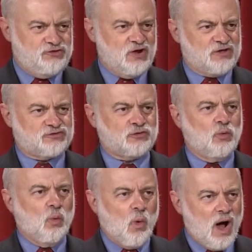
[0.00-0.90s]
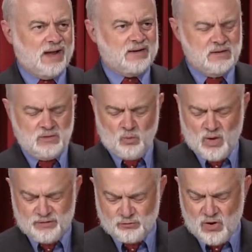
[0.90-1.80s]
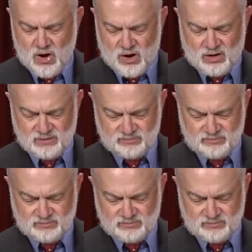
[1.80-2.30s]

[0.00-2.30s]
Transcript: just what went wrong.